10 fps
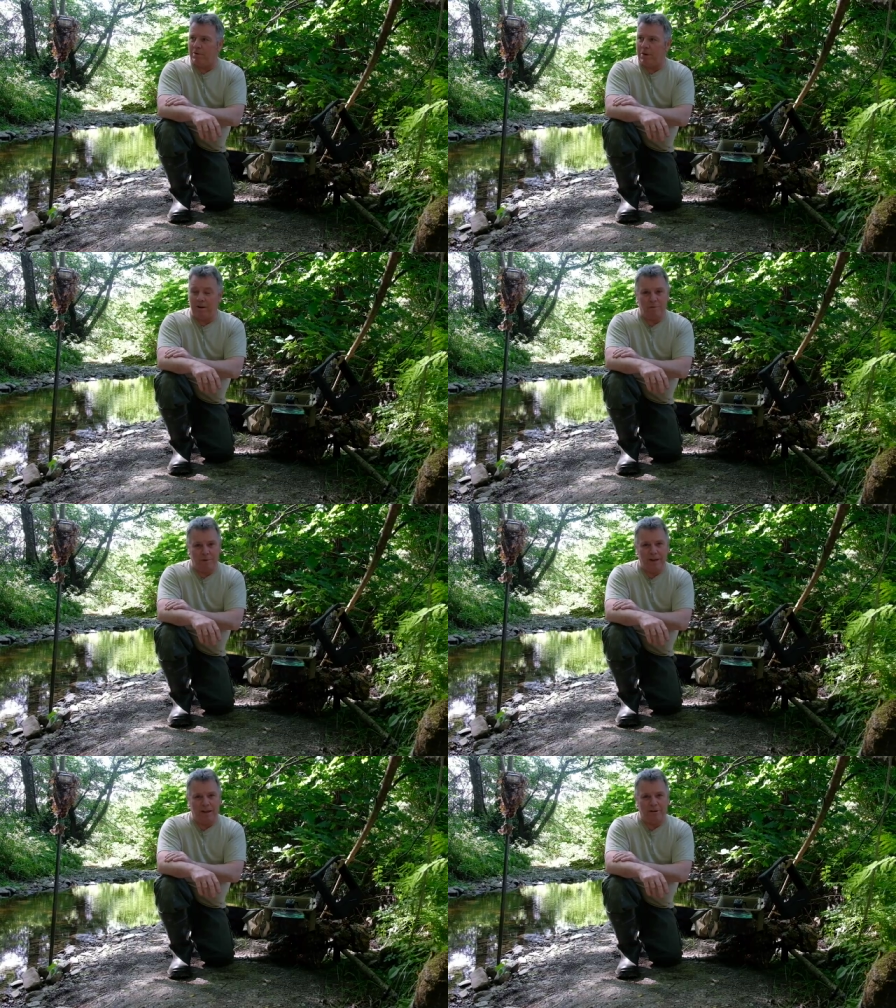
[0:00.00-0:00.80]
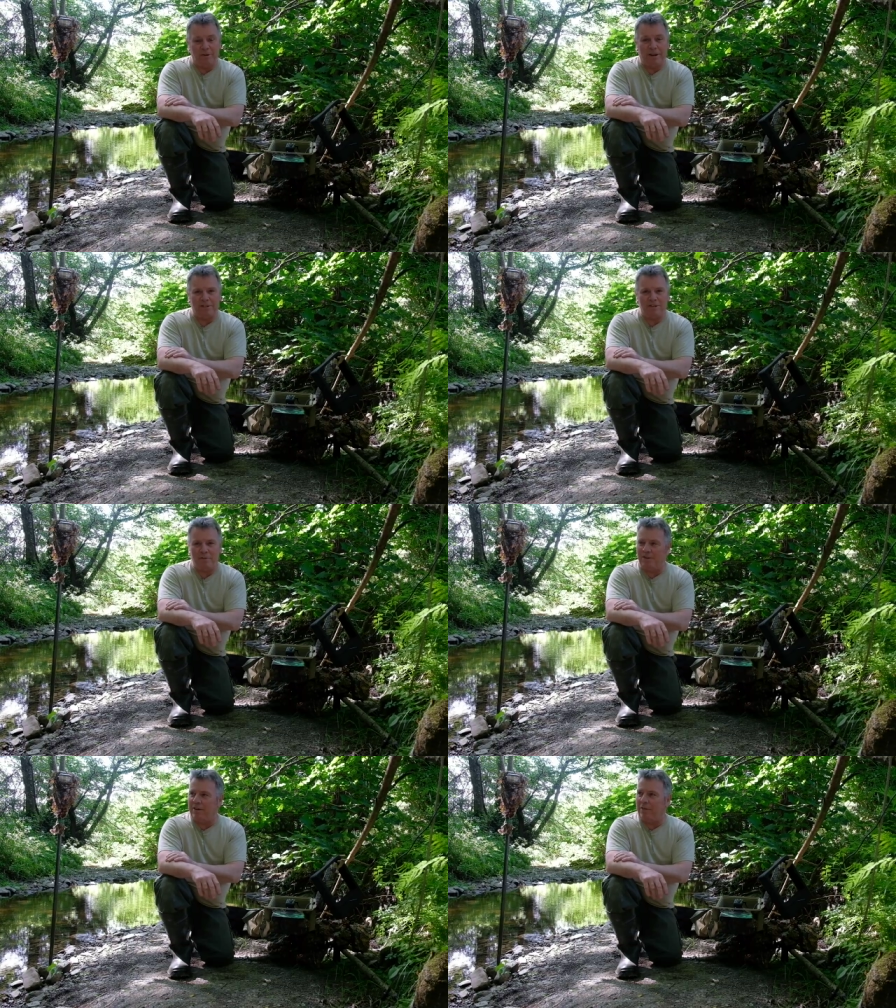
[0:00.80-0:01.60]
uh, really good
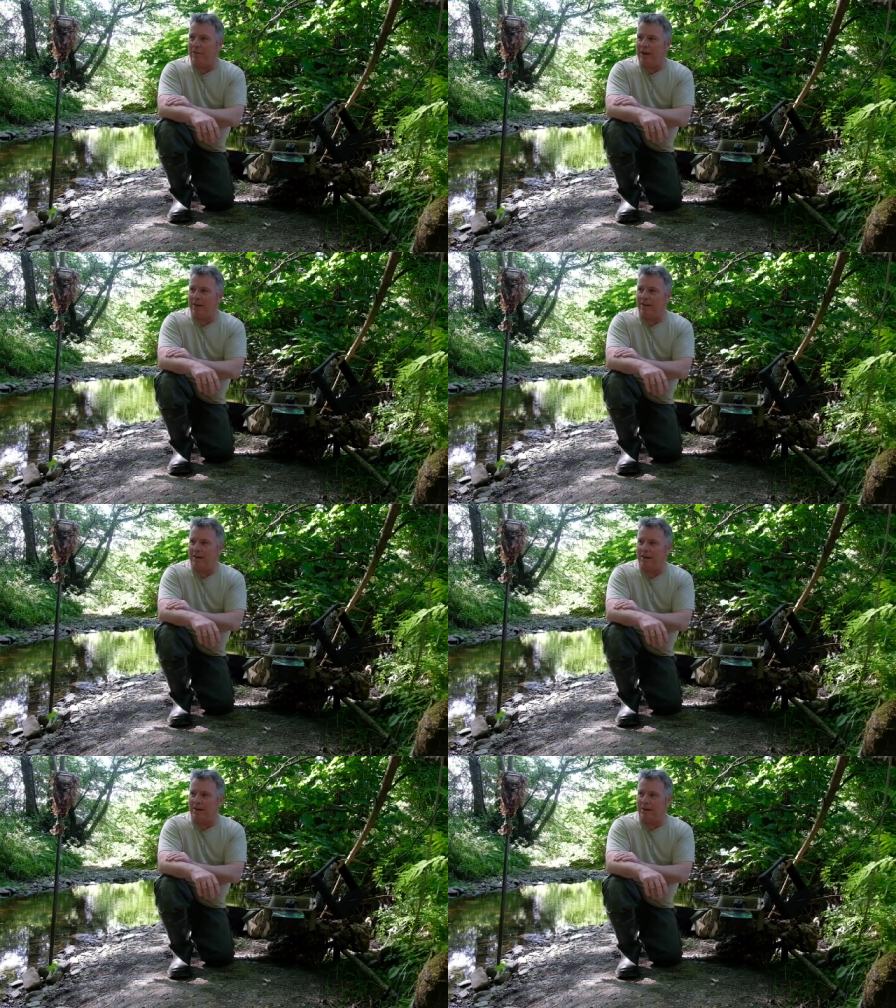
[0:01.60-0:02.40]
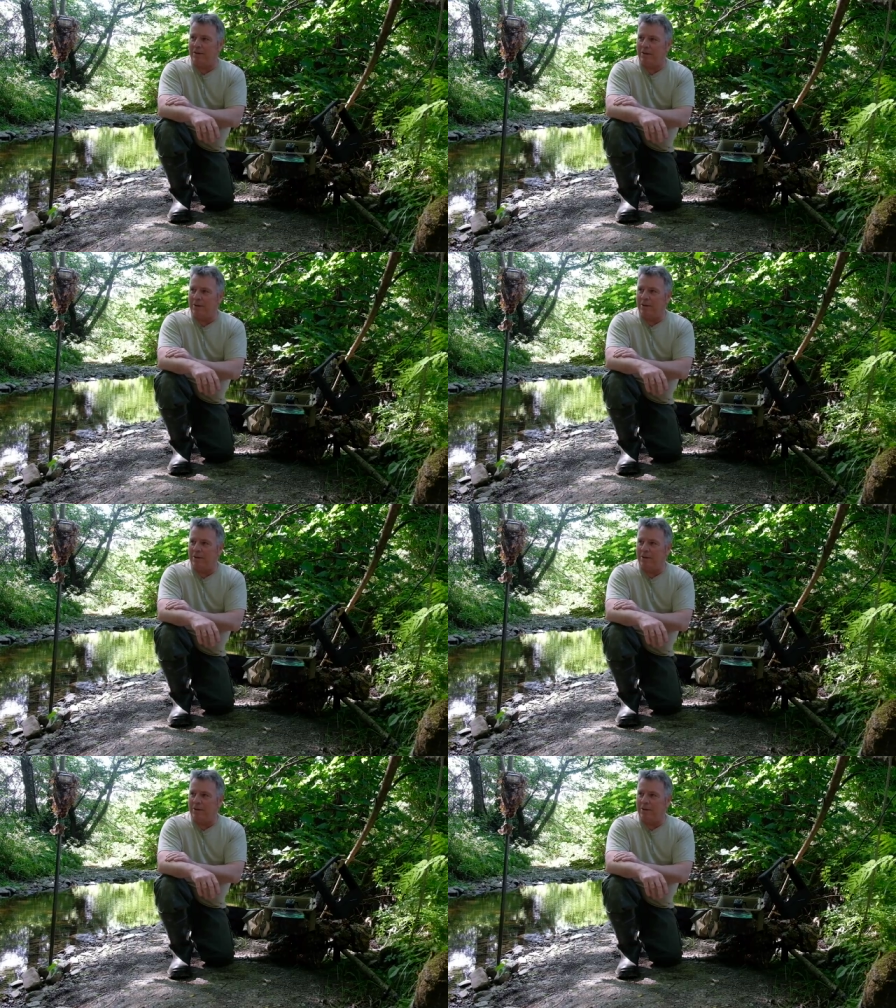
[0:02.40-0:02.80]
activity on there, uh, and a,